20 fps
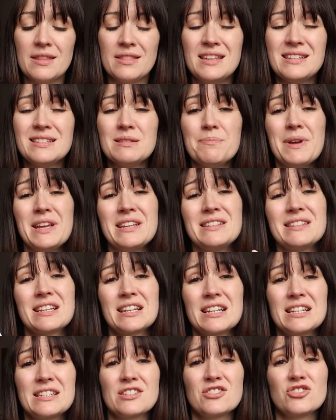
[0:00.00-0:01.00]
These are
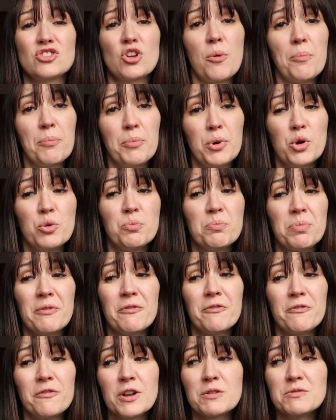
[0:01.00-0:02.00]
basically to stop poop
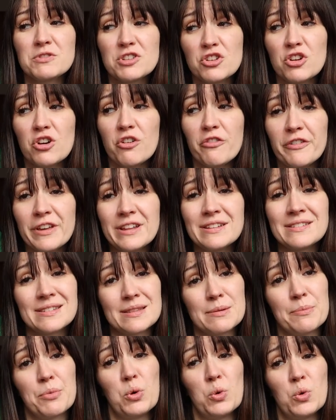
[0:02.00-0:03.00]
floating off
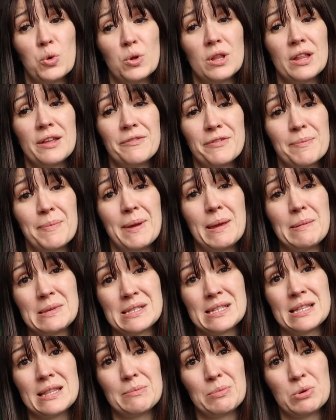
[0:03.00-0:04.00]
into the pool if your
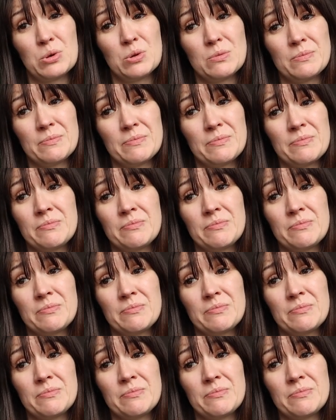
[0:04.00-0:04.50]
baby's in the pool.